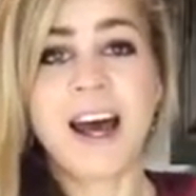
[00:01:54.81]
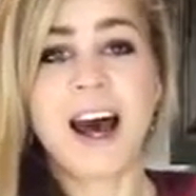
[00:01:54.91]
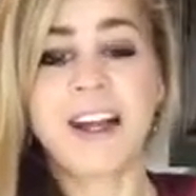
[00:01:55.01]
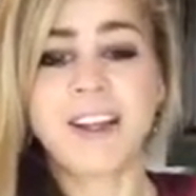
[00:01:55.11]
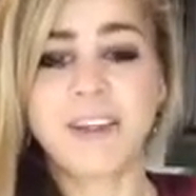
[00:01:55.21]

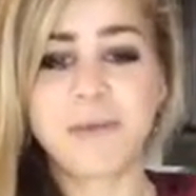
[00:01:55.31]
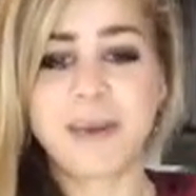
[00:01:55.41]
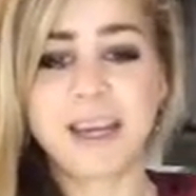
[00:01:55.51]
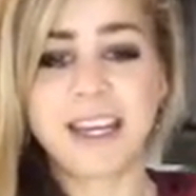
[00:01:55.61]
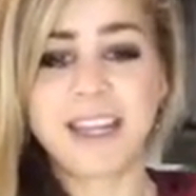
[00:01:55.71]
Another
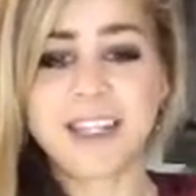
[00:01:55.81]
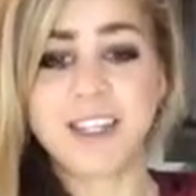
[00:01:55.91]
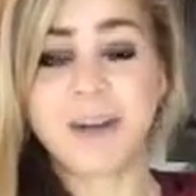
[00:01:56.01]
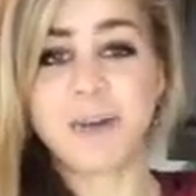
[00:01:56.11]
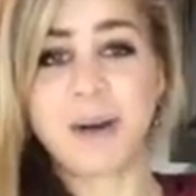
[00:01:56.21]
big
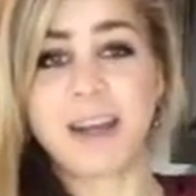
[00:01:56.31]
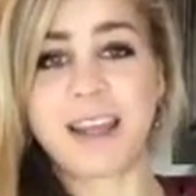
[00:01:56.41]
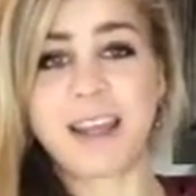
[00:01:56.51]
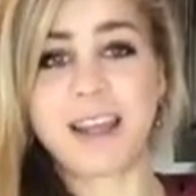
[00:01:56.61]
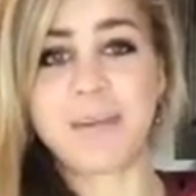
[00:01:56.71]
issue
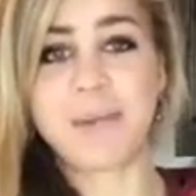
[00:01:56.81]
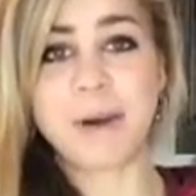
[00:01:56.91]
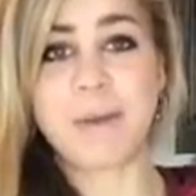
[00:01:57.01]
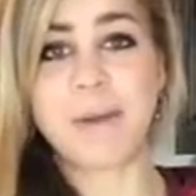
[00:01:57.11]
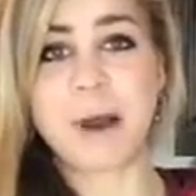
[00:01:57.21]
with
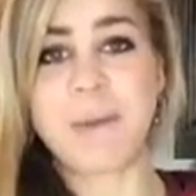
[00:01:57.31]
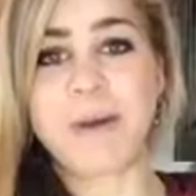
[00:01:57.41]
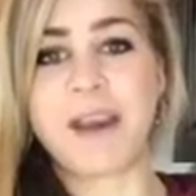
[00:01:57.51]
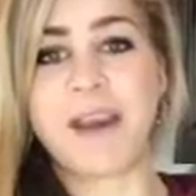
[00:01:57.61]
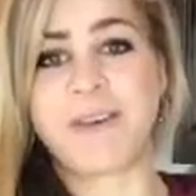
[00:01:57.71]
meal
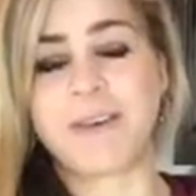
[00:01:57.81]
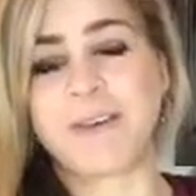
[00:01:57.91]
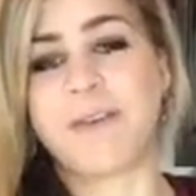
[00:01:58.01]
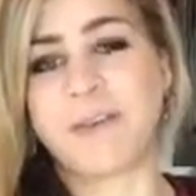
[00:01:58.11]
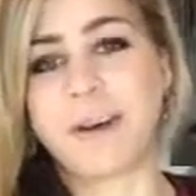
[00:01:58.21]
prepping
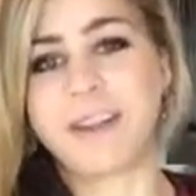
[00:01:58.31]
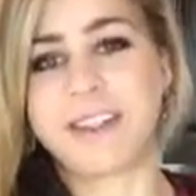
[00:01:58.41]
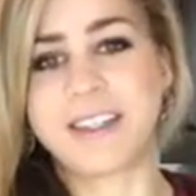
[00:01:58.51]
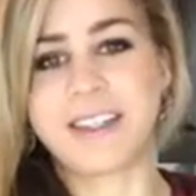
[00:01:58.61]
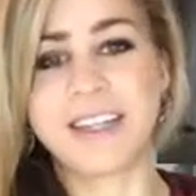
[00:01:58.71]
or
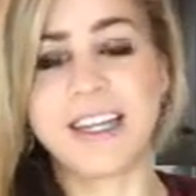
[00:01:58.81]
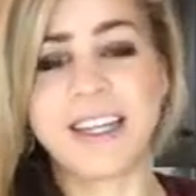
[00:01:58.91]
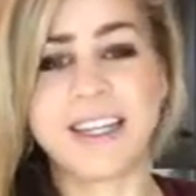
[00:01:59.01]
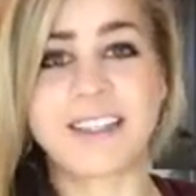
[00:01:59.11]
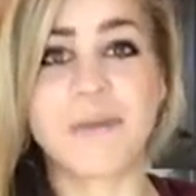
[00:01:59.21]
just
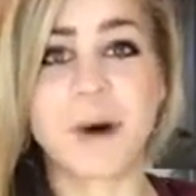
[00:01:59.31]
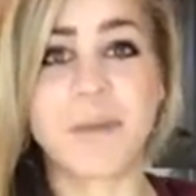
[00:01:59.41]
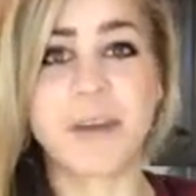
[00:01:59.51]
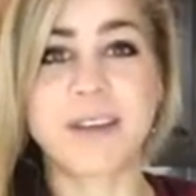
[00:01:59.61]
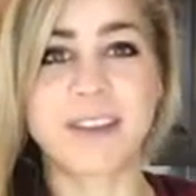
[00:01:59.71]
eating these small
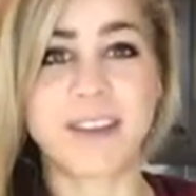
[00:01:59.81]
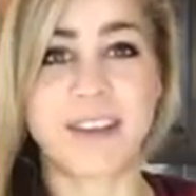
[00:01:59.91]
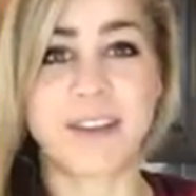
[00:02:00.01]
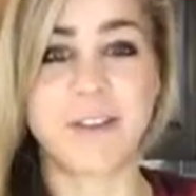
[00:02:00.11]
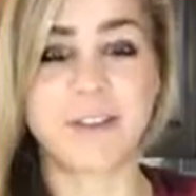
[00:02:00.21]
meals is
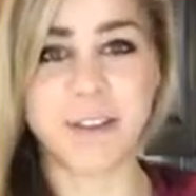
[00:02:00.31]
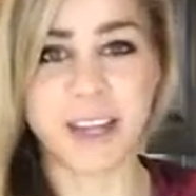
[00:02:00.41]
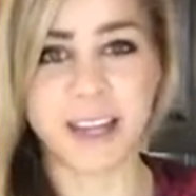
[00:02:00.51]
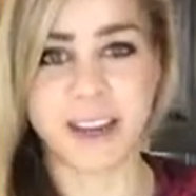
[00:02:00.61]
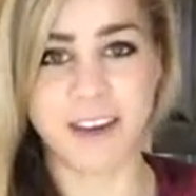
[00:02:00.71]
that you feel
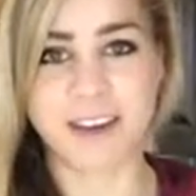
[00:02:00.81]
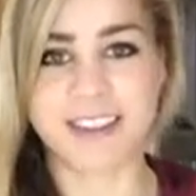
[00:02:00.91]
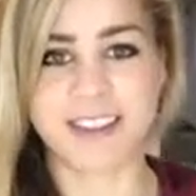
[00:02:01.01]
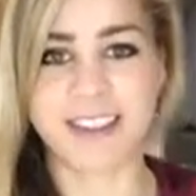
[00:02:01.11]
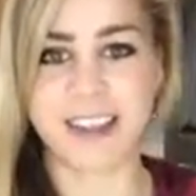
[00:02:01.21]
like you're a
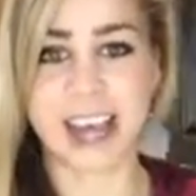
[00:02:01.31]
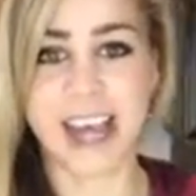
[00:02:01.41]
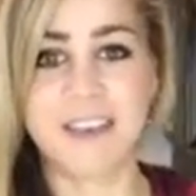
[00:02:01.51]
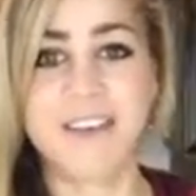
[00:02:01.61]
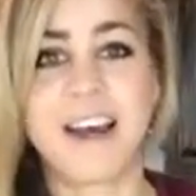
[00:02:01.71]

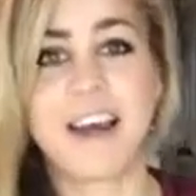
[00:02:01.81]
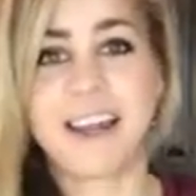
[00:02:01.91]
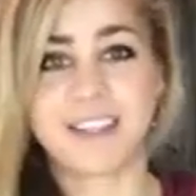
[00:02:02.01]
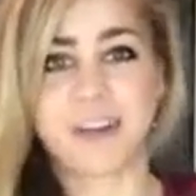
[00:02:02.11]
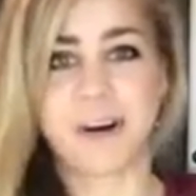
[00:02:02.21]
slave to